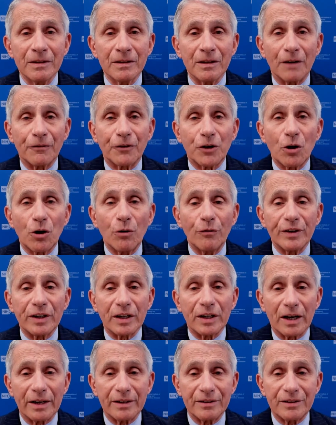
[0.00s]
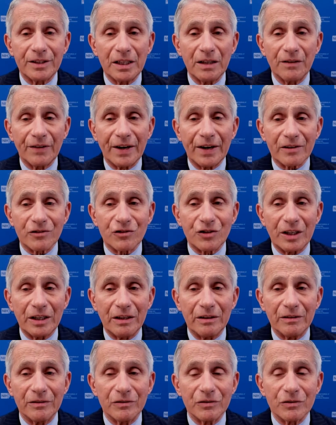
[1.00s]
of COVID-19
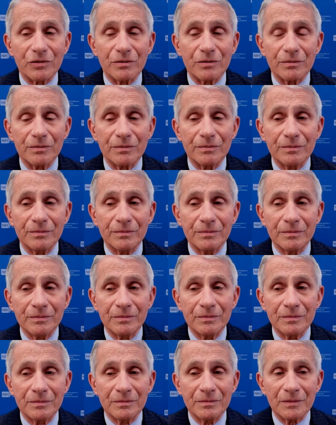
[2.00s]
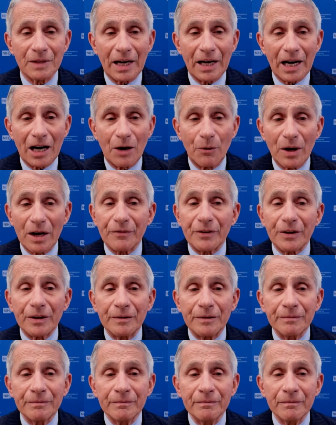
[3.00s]
vaccines.
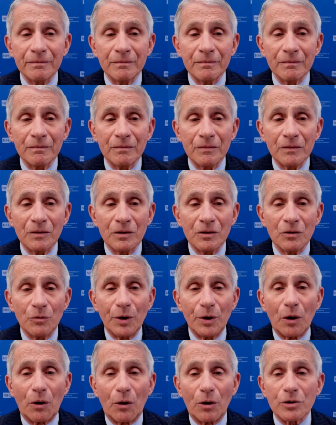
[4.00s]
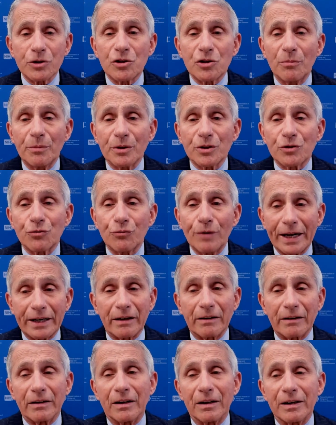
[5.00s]
However, we also must
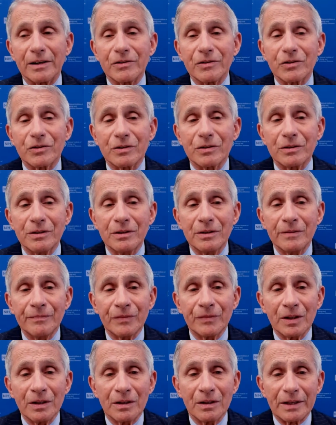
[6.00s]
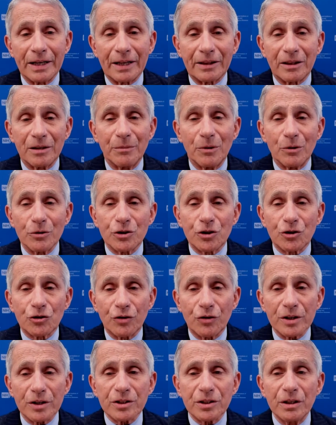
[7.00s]
recognize that the most
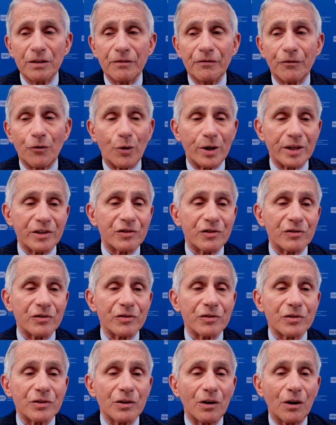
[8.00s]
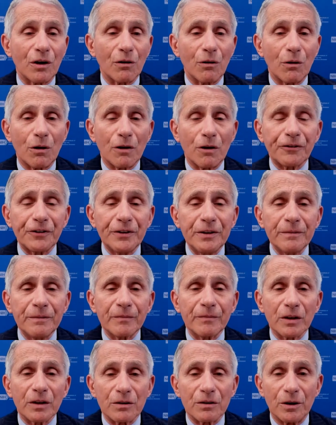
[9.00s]
trusted voices are often
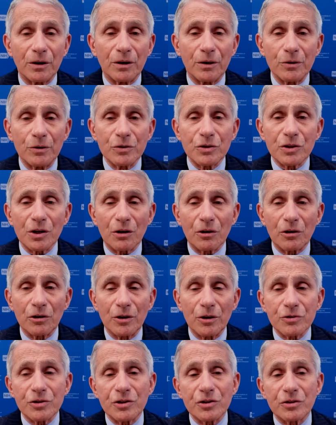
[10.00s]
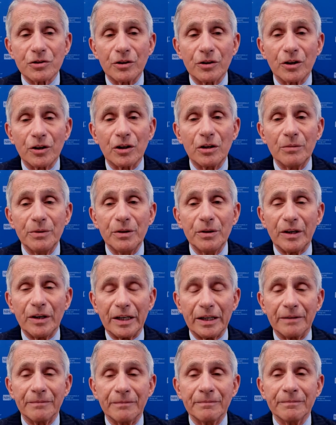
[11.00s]
those closest to the
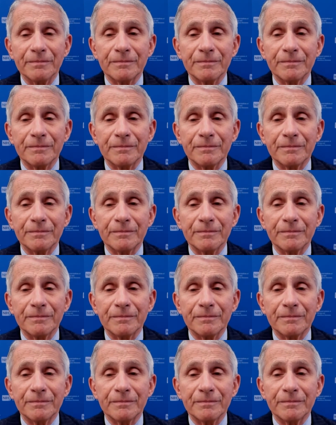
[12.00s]
community.